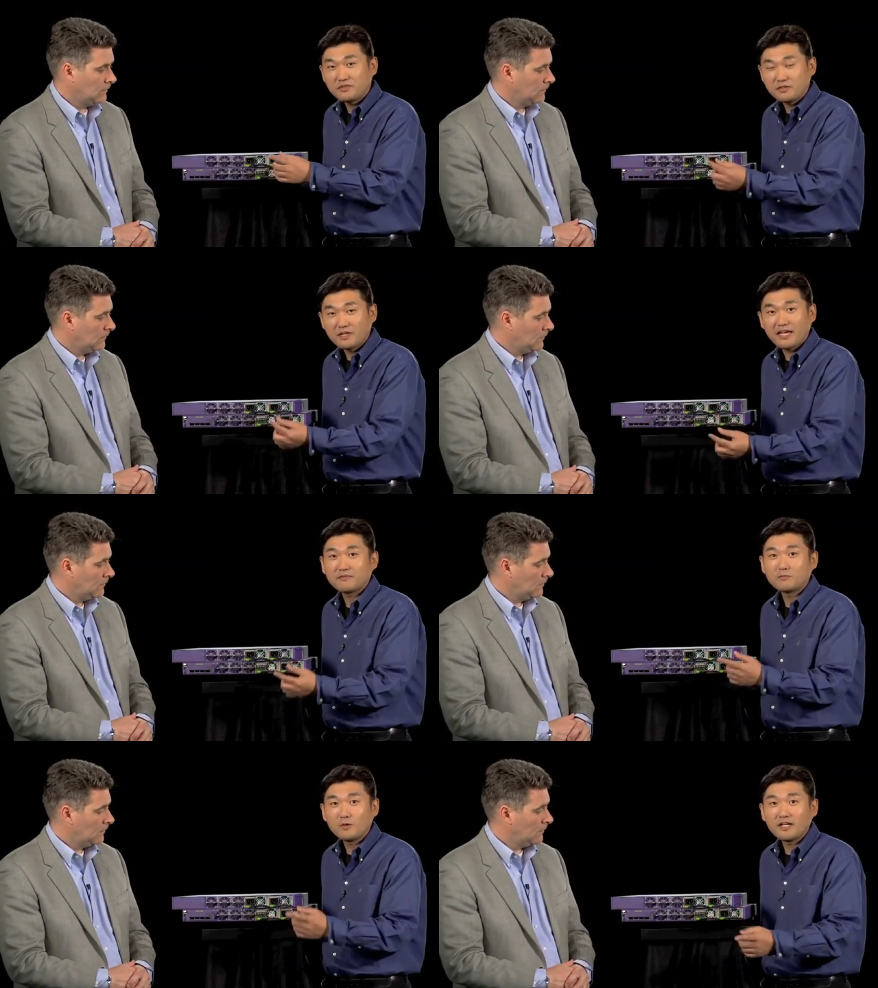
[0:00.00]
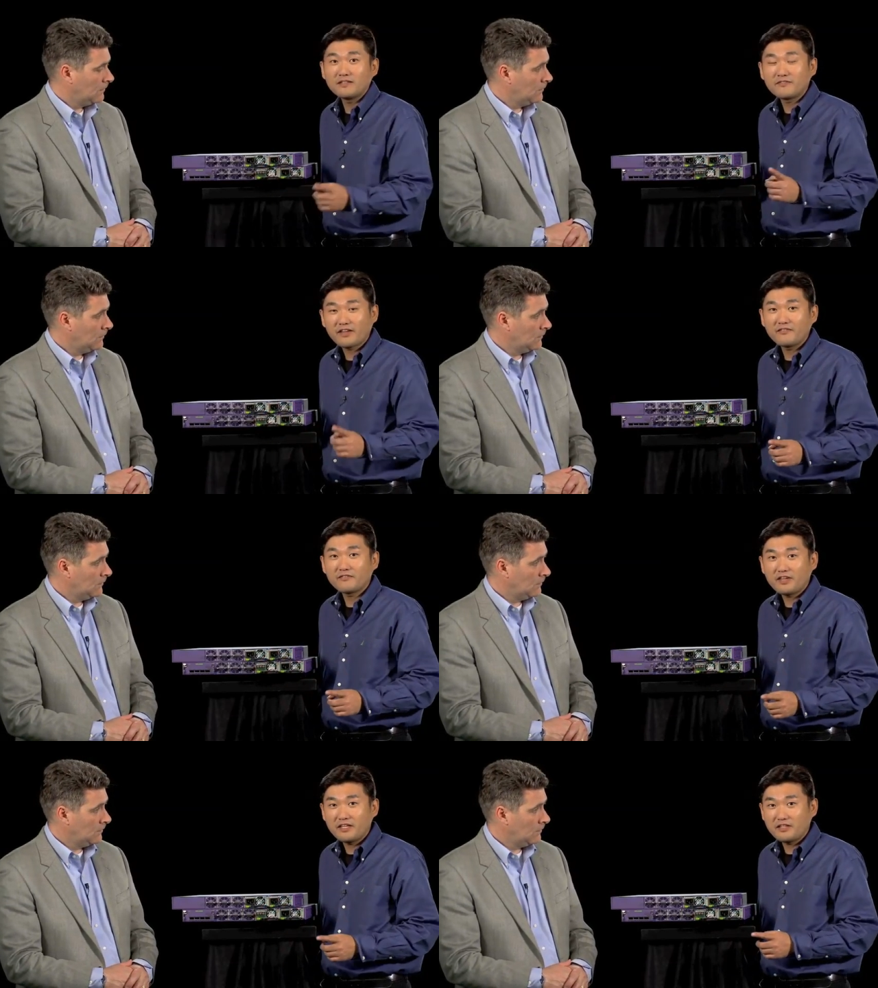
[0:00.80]
Speaker 1: if you have one fan
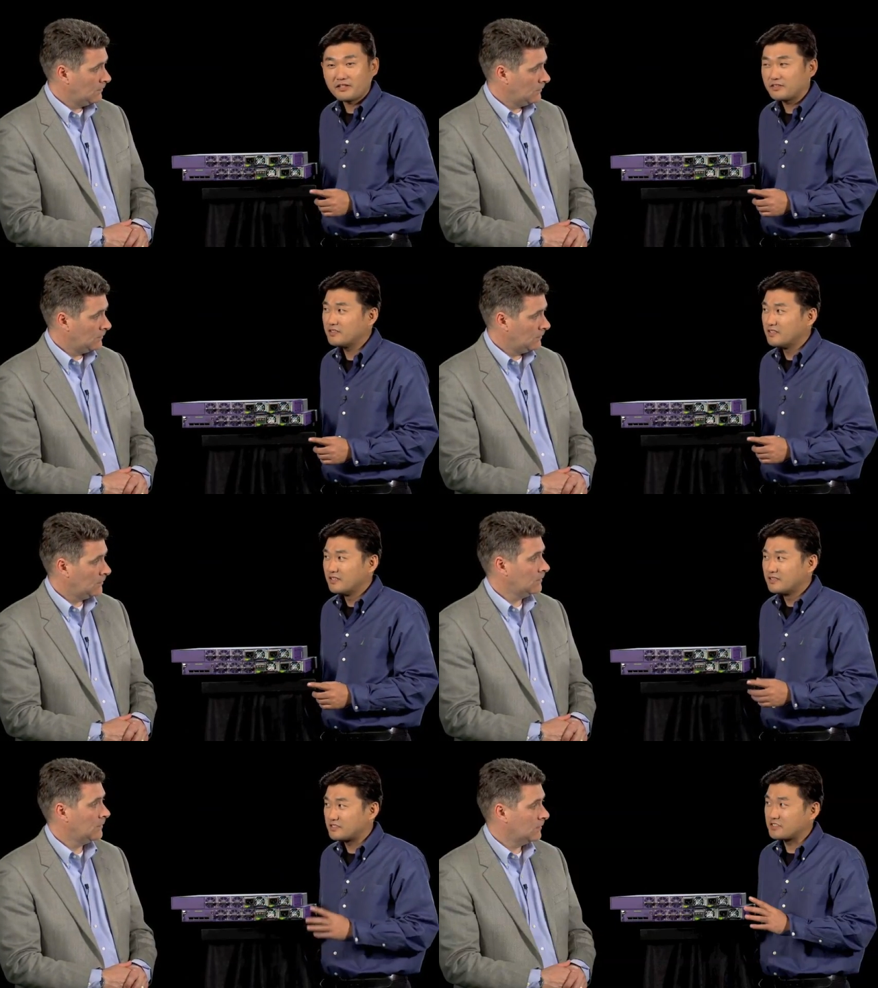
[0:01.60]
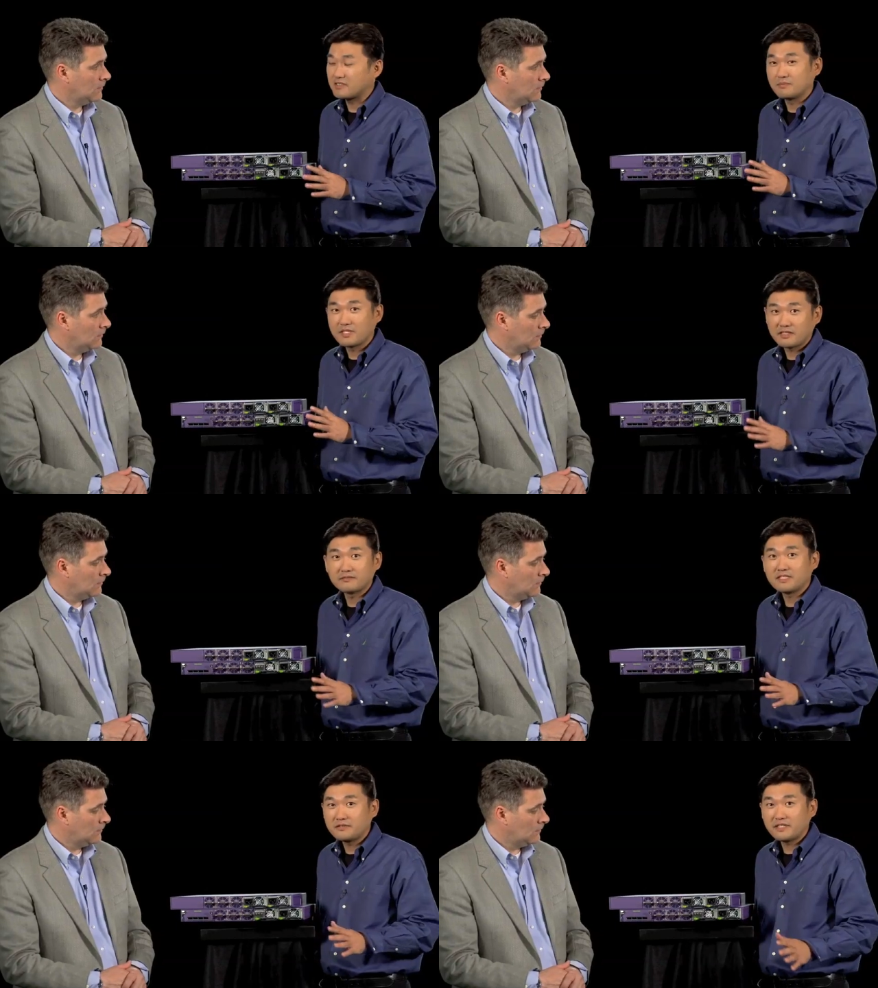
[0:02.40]
failure, the system
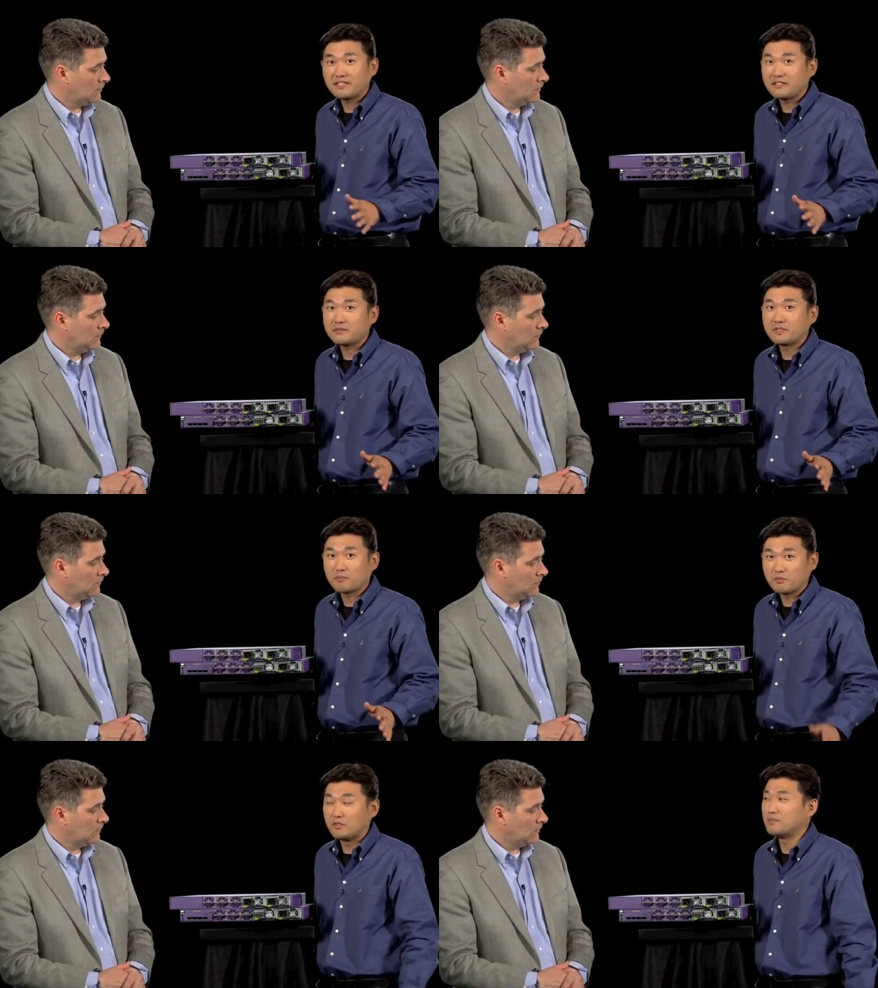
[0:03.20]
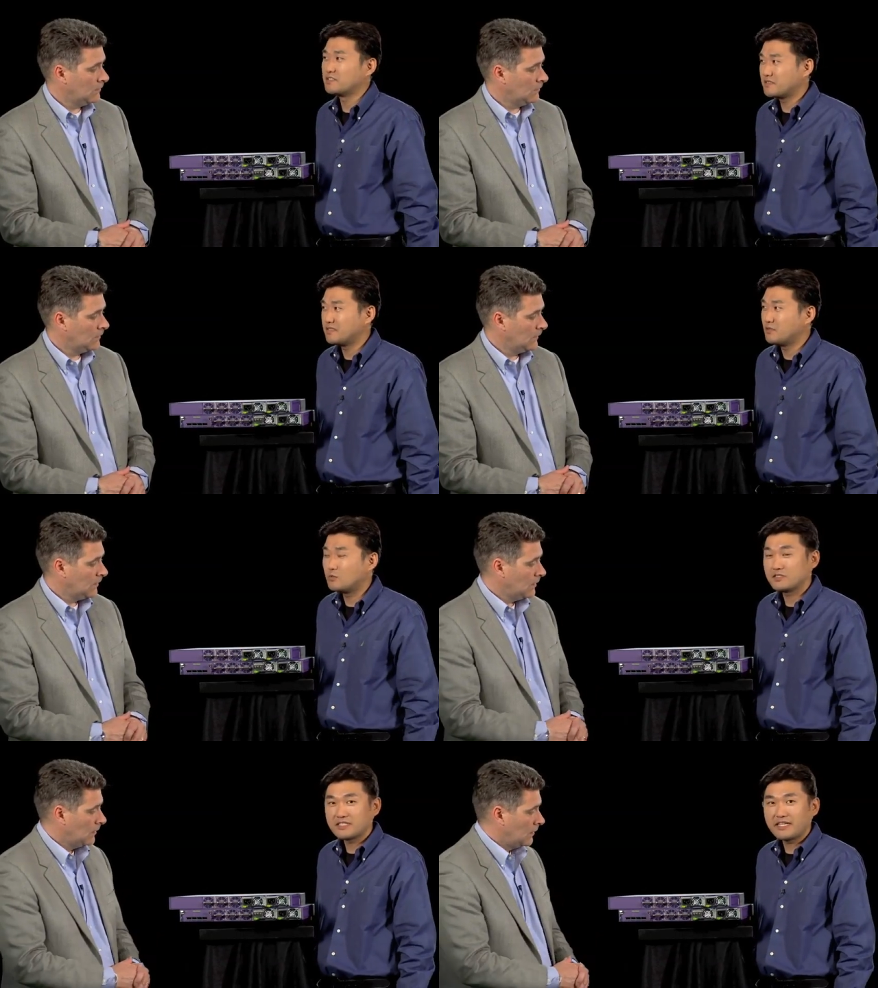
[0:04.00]
doesn't degrade any of the performance. It
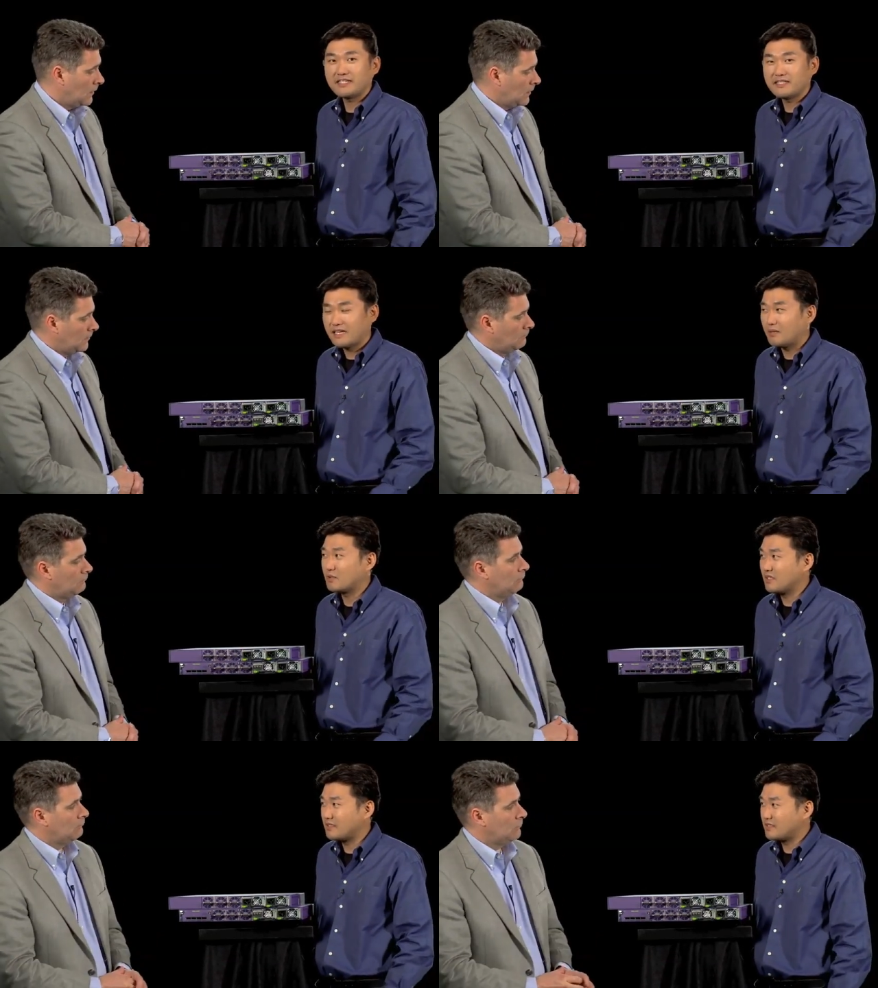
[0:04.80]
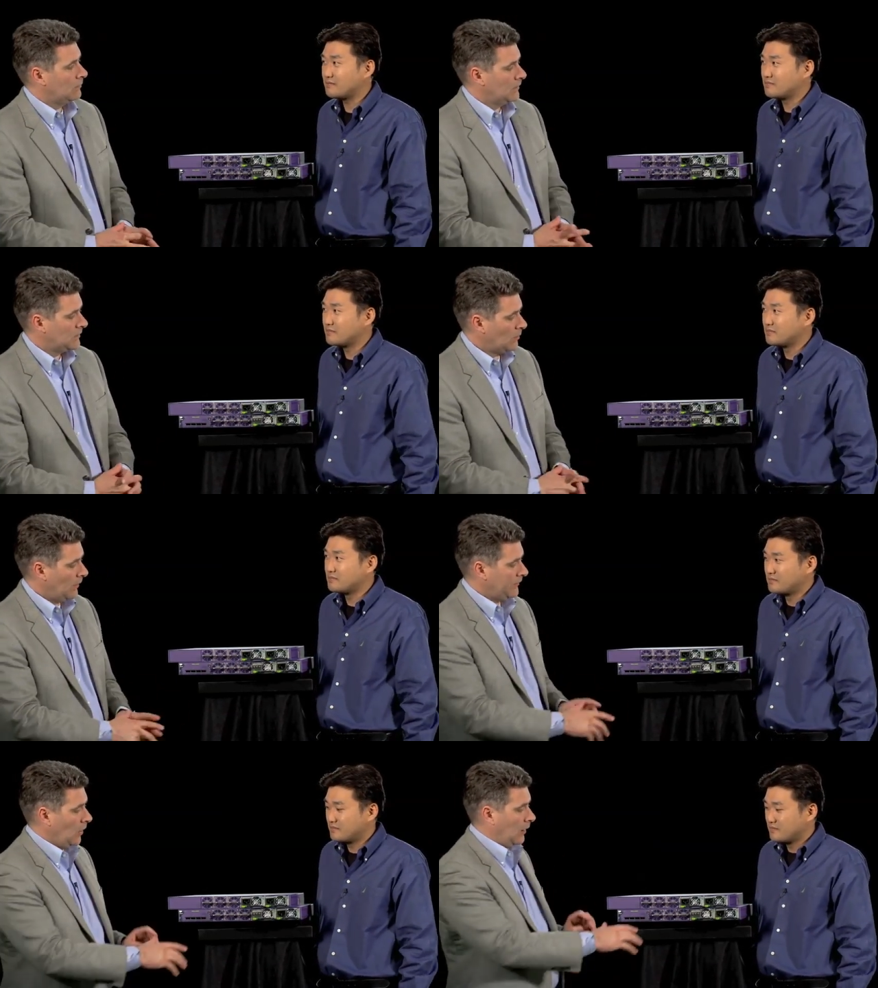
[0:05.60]
will stay up and running.
Speaker 2: So
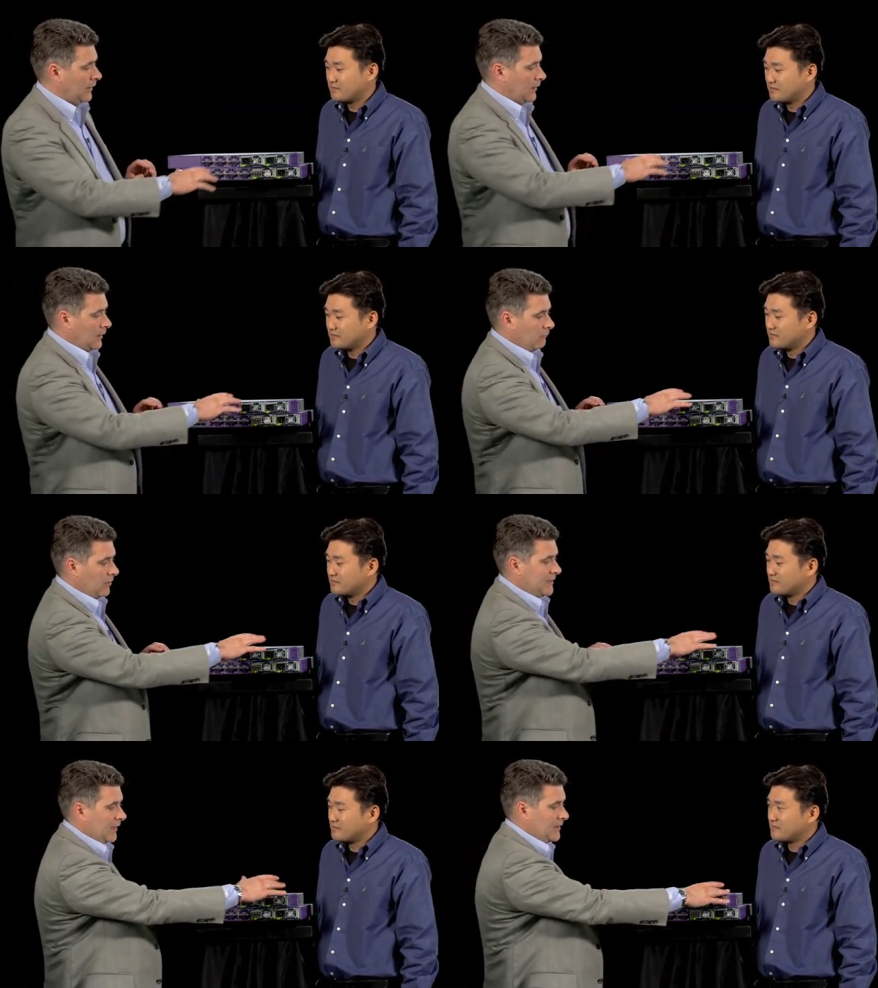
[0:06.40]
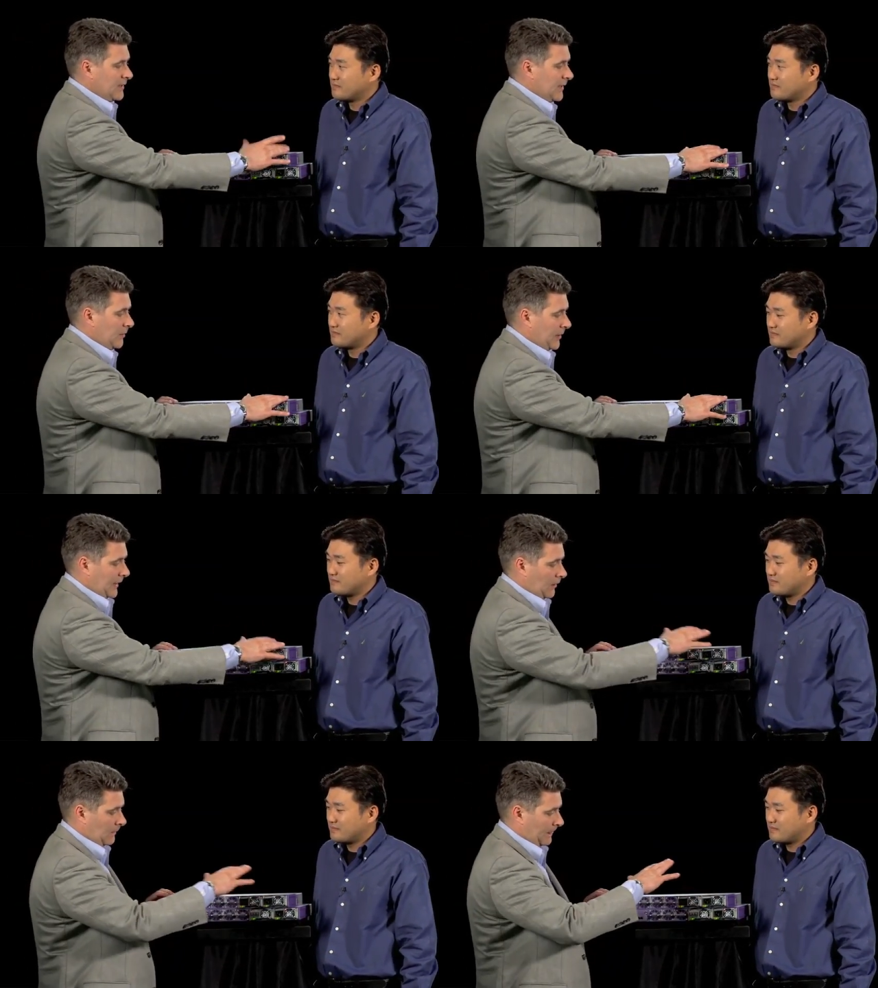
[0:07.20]
I've got redundancy in the
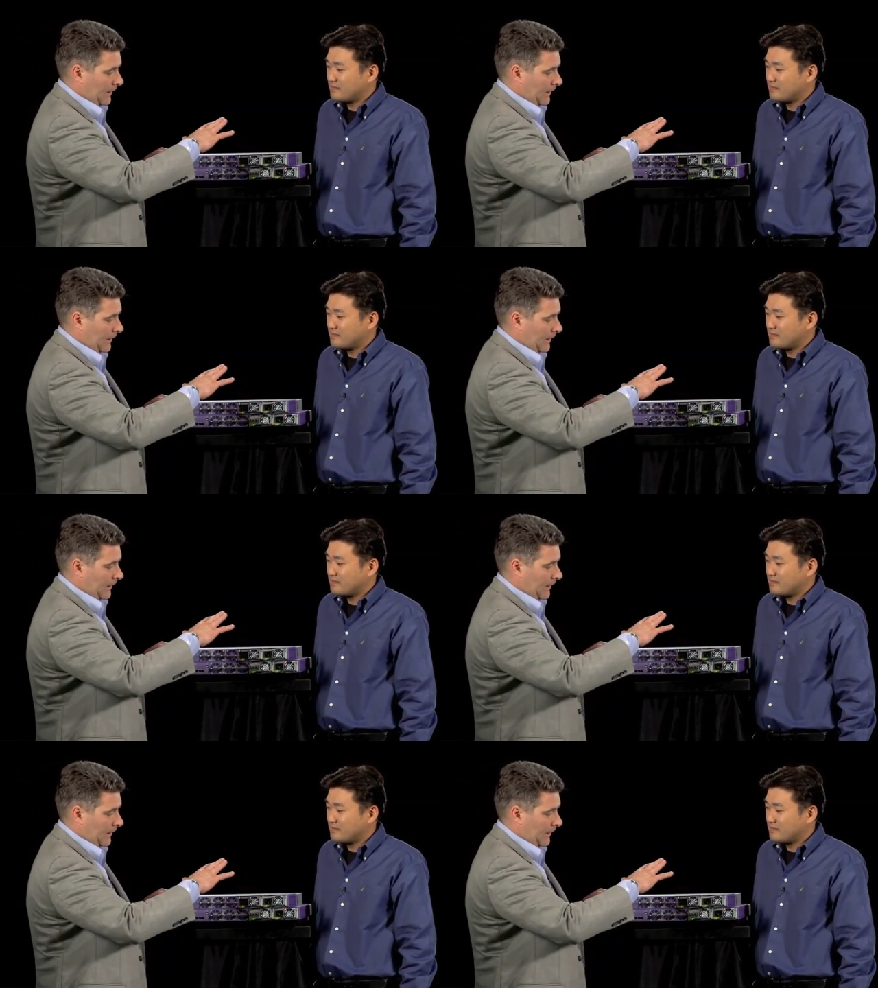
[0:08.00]
power,